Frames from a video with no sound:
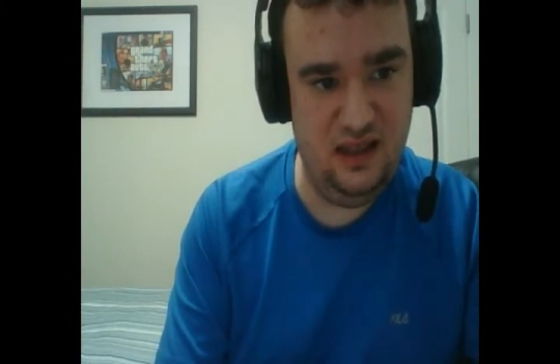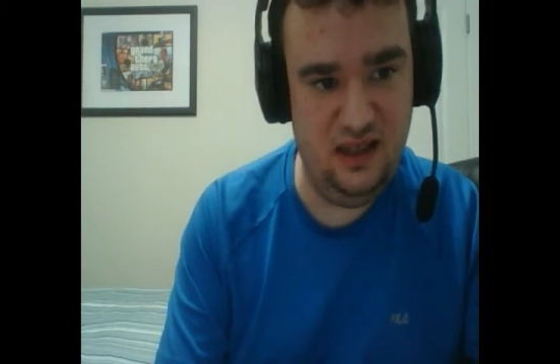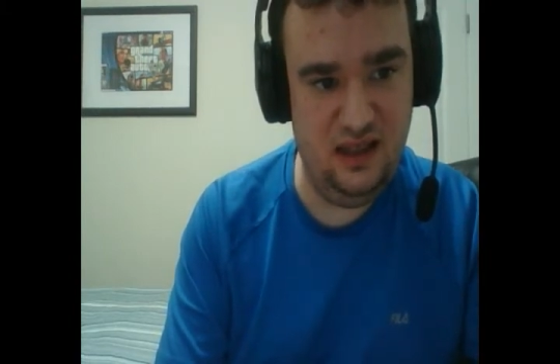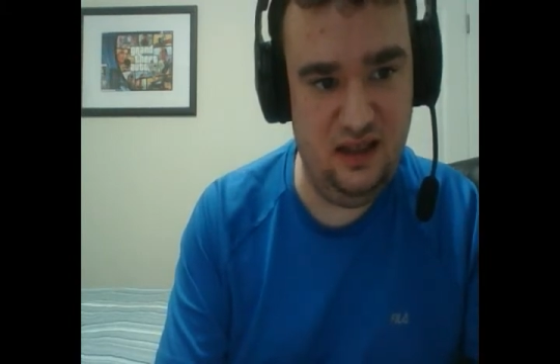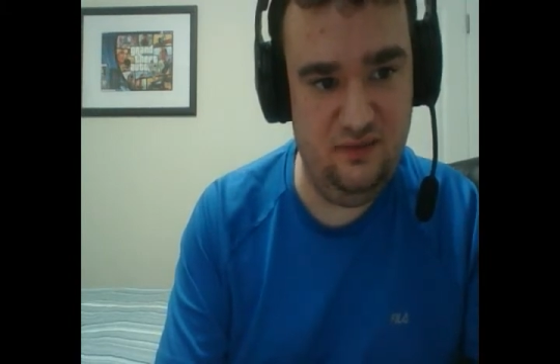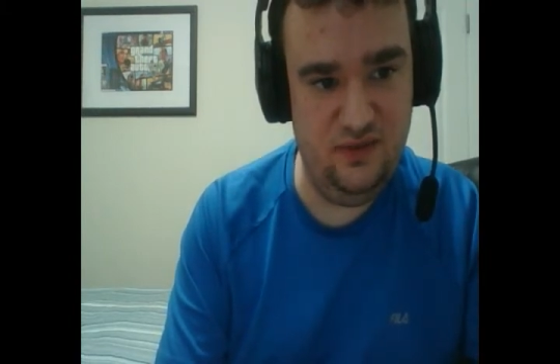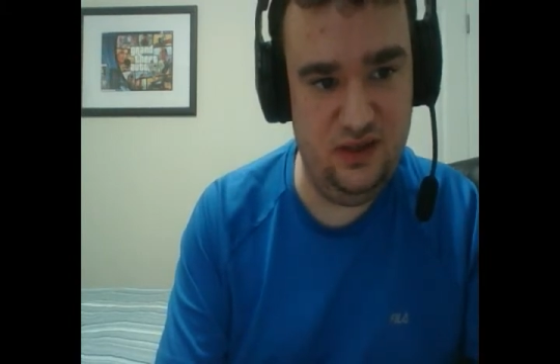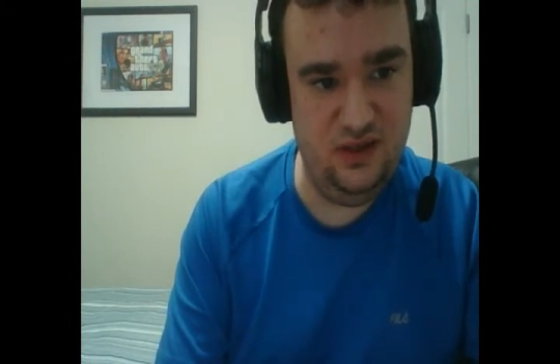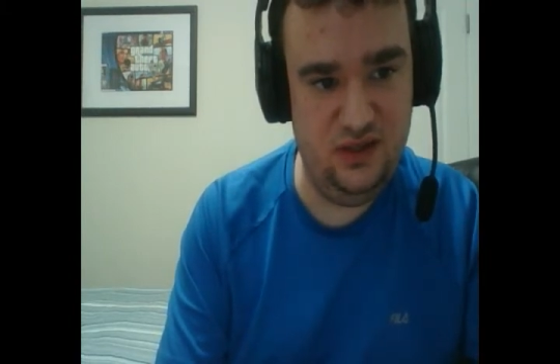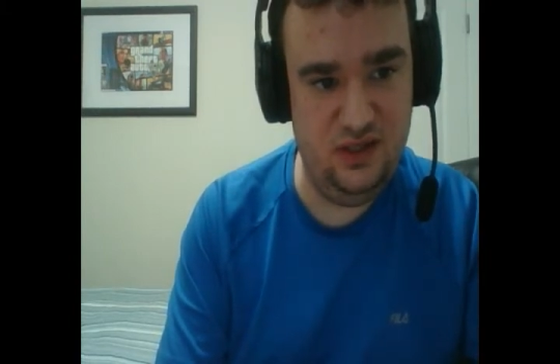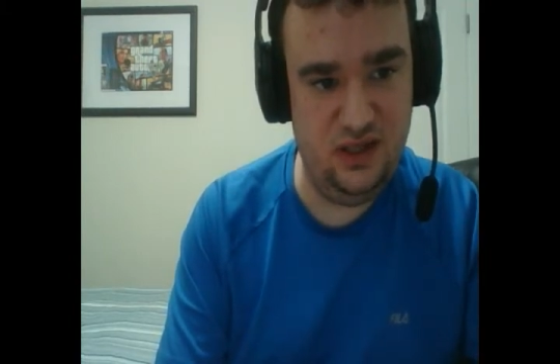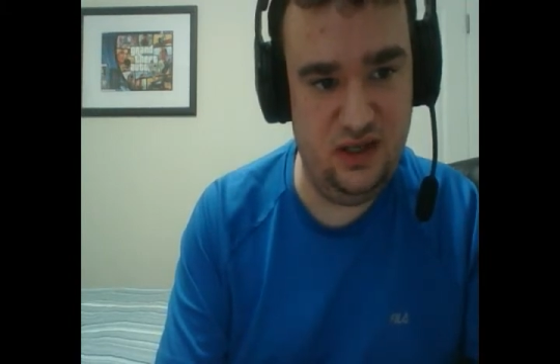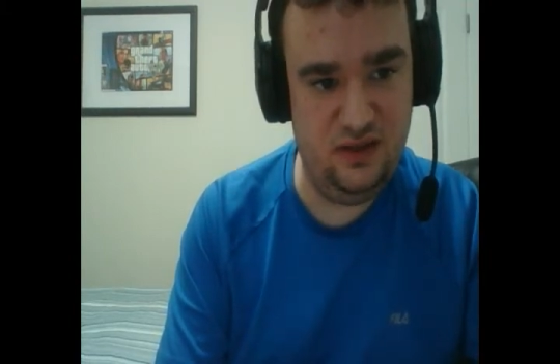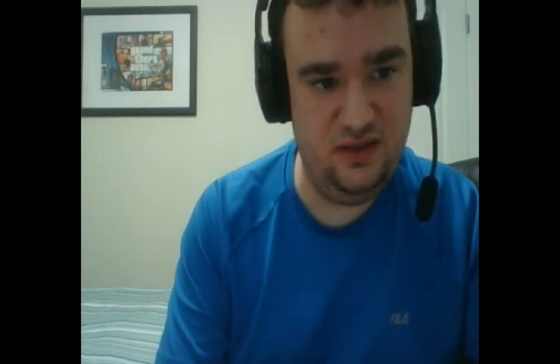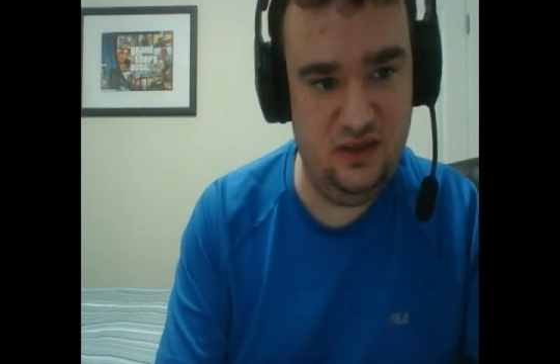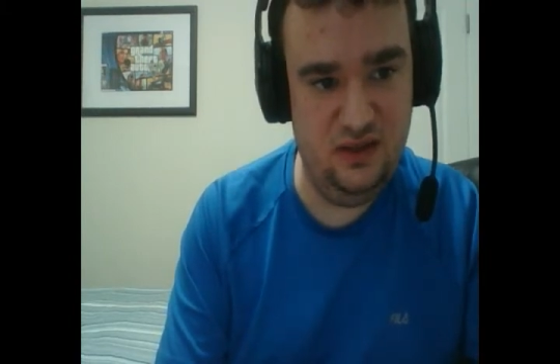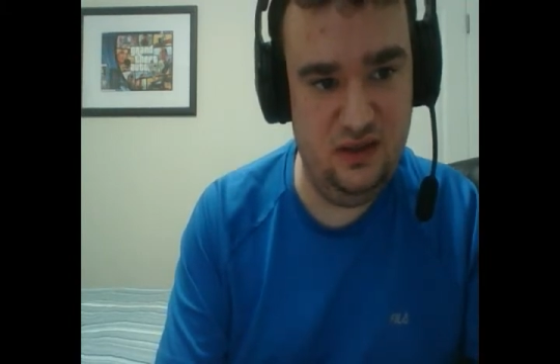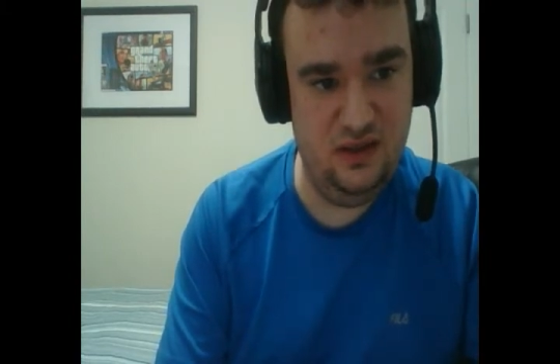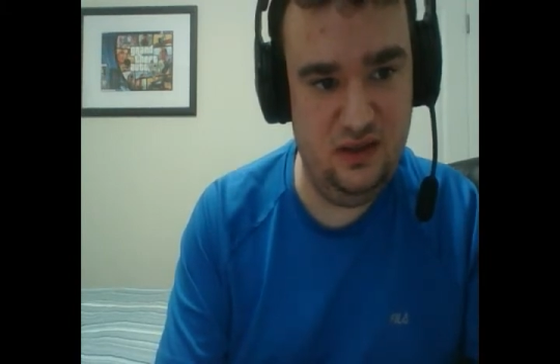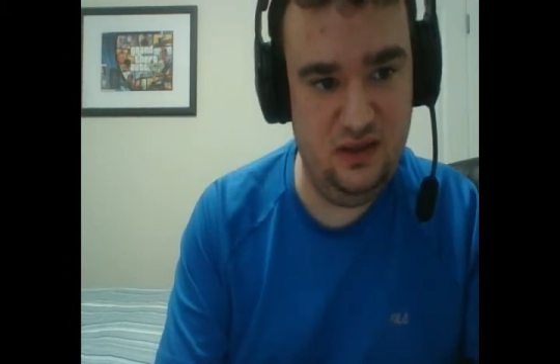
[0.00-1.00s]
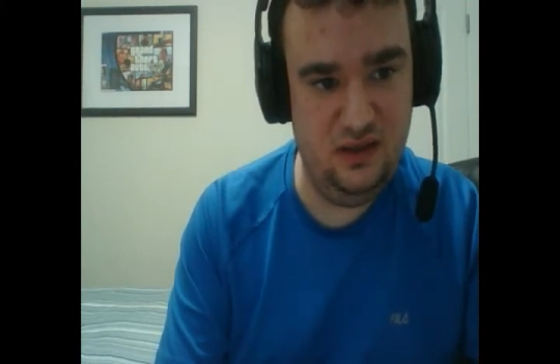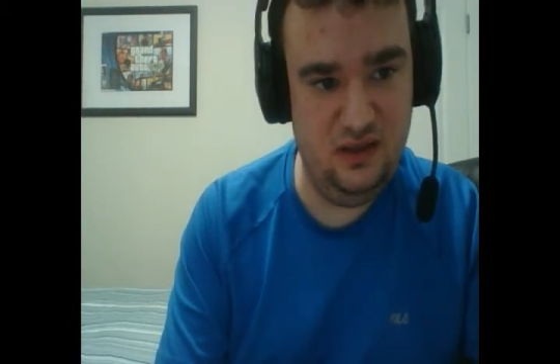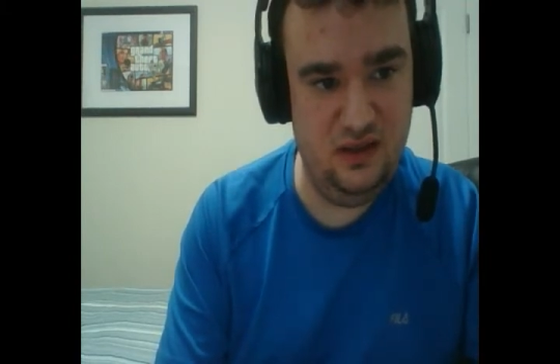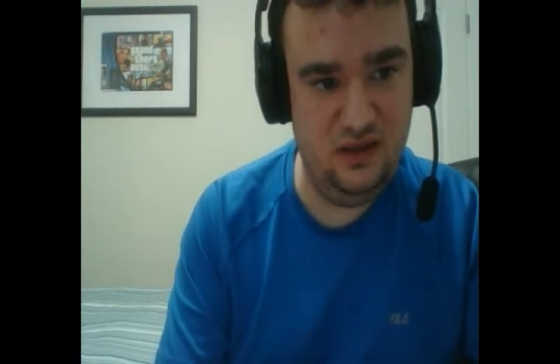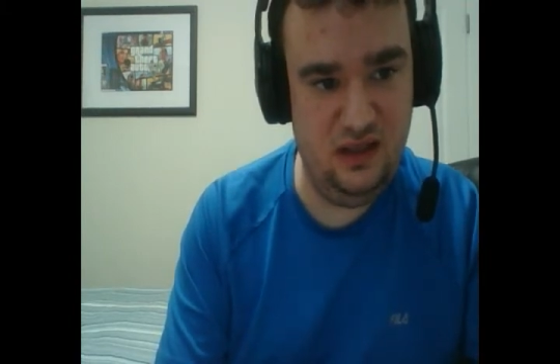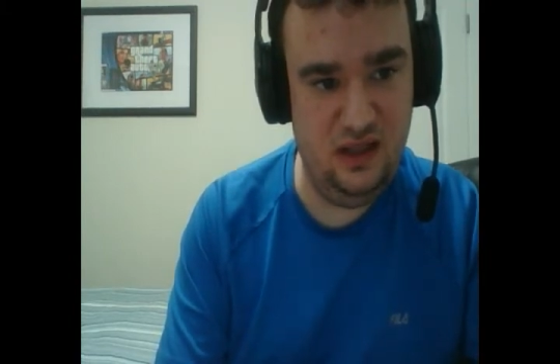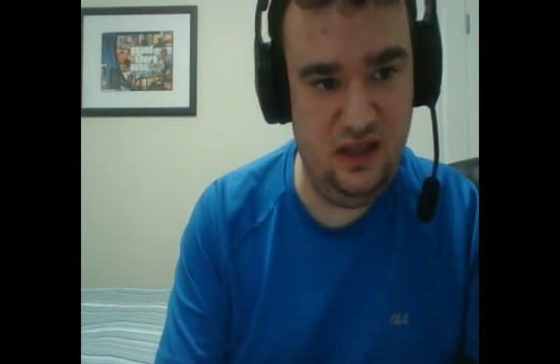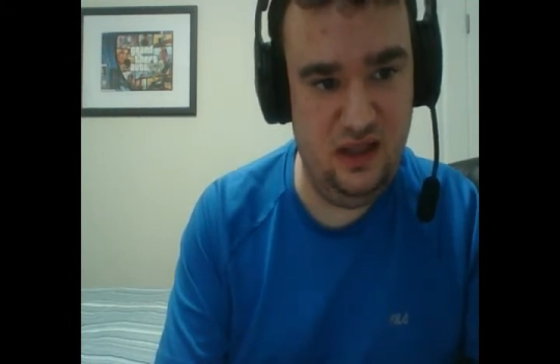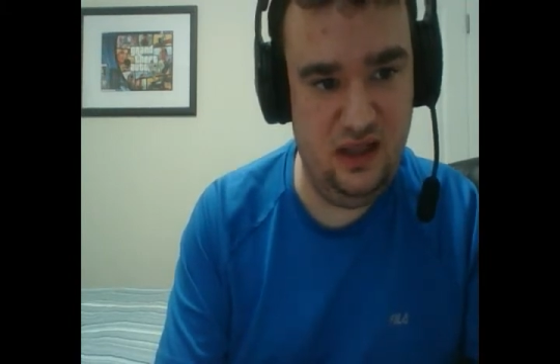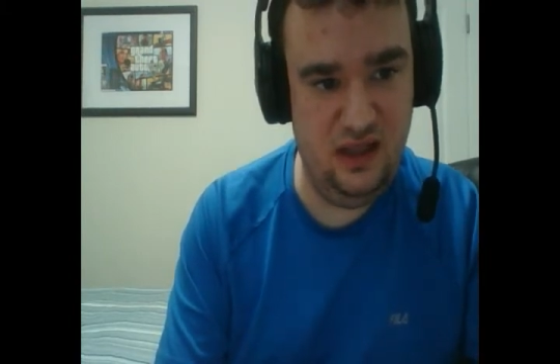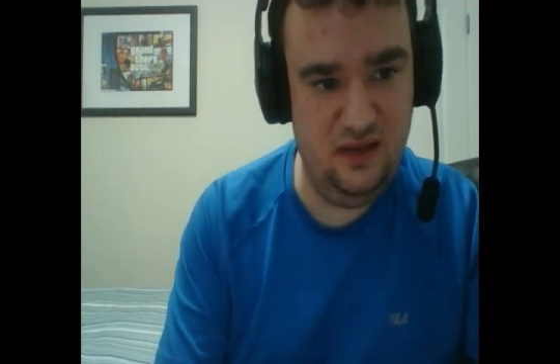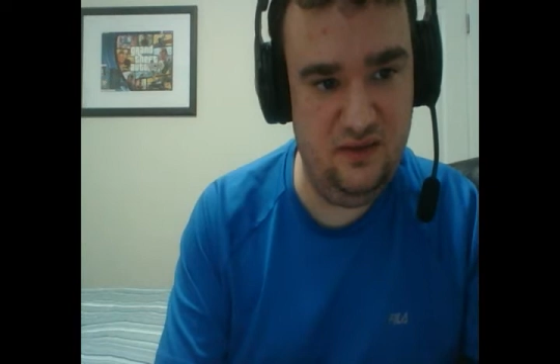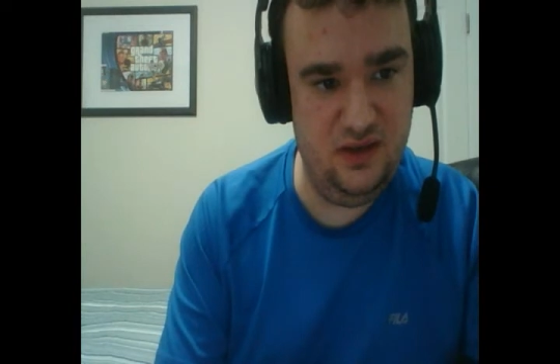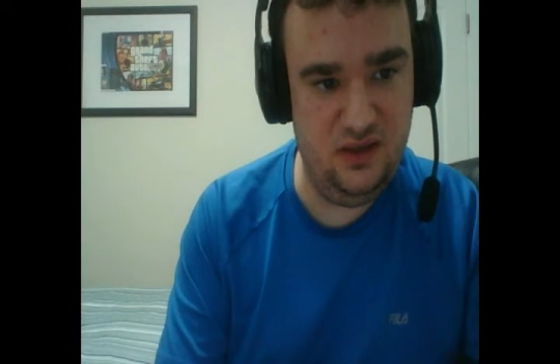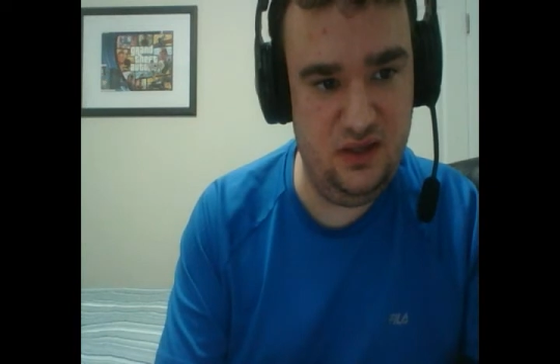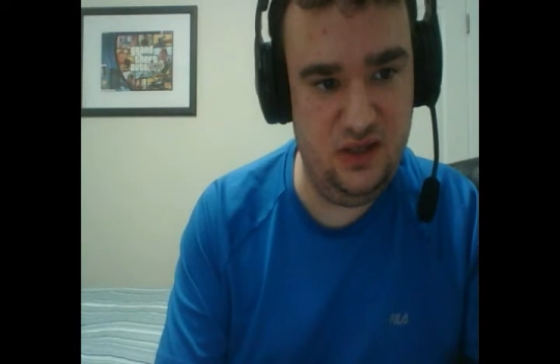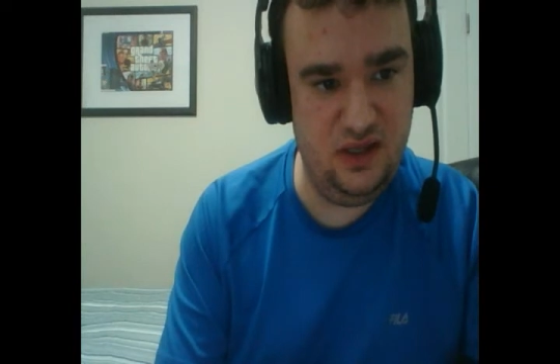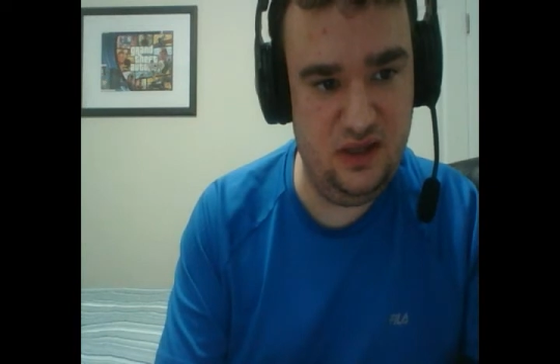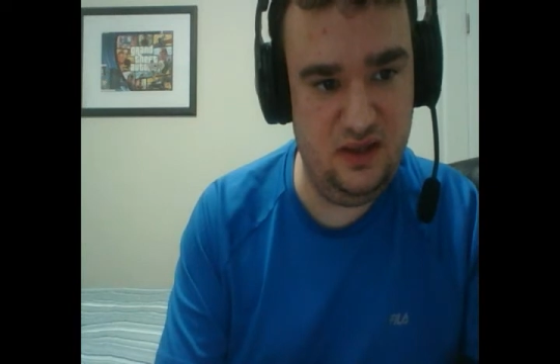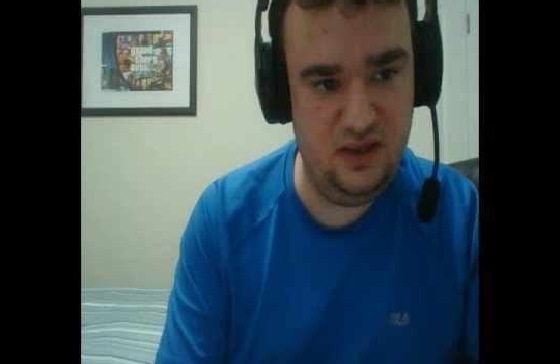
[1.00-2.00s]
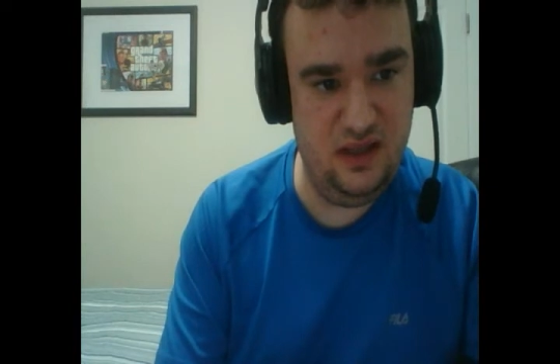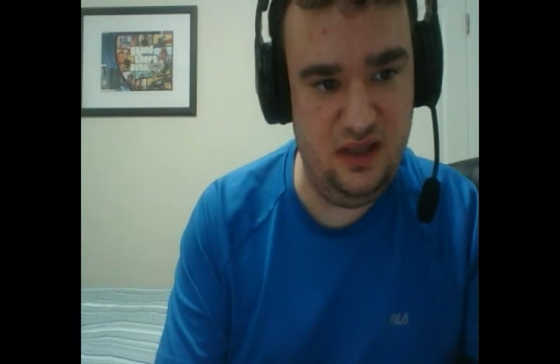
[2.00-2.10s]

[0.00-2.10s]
Even just, even just